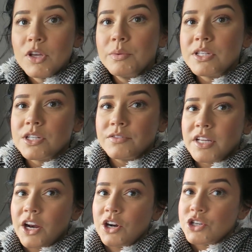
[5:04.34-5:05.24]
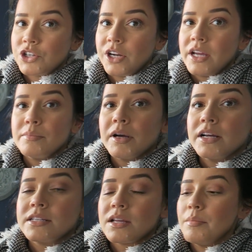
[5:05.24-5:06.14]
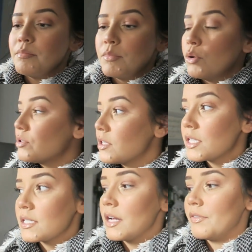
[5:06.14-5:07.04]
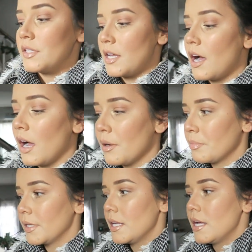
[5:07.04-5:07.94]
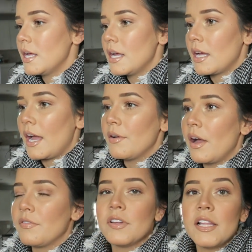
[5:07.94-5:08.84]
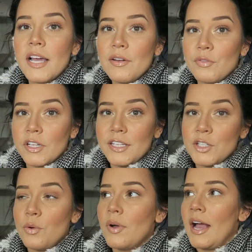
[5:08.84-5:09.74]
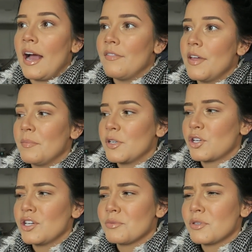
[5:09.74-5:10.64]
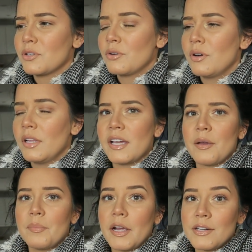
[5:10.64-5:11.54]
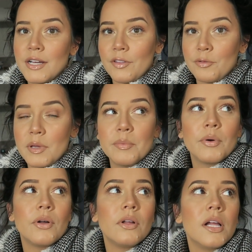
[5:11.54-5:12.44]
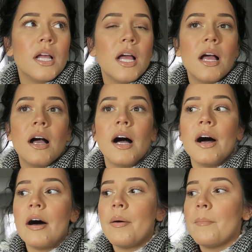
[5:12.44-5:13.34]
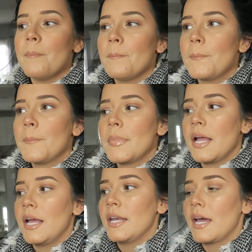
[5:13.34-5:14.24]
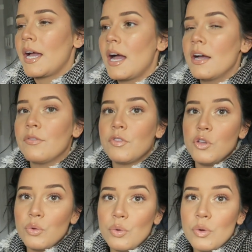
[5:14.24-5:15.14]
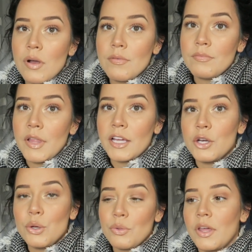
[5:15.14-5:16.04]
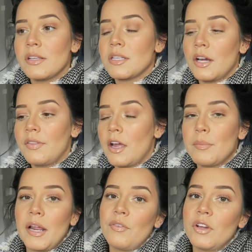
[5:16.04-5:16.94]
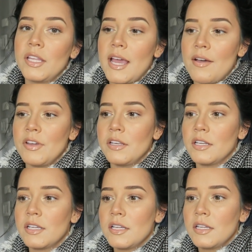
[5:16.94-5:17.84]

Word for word: we still have to get our tree, but most of the stuff is up. I, I feel like I really don't have that much Christmas decor, like, compared to other people. Um, and I got a few, like, new things here and there, but I really haven't,